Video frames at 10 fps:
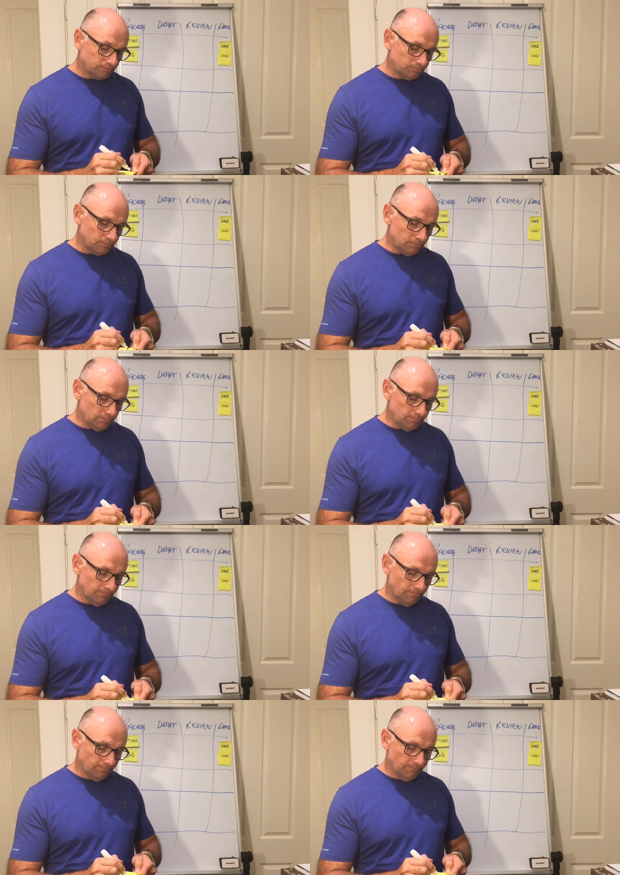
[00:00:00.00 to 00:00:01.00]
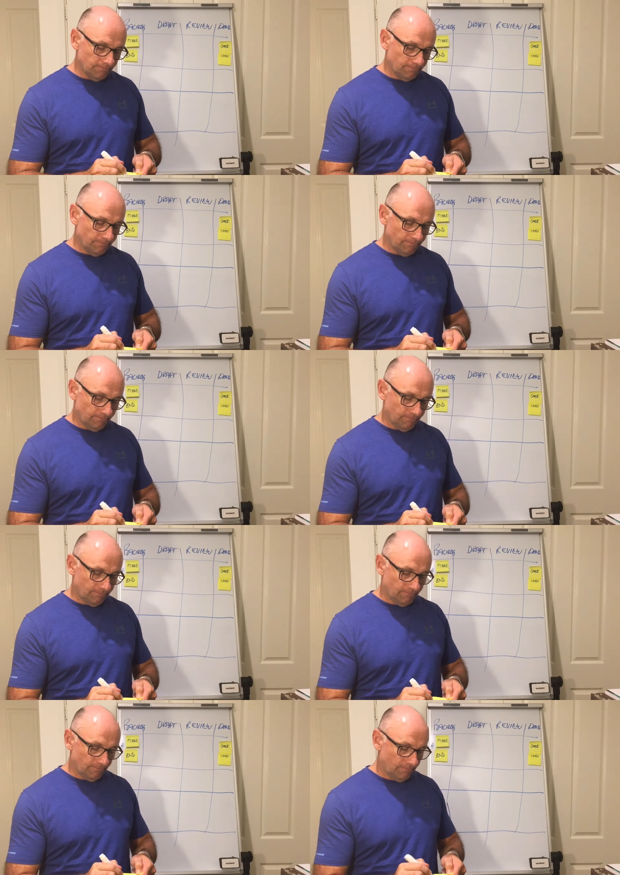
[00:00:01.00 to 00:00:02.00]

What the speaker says: Nobody speaks.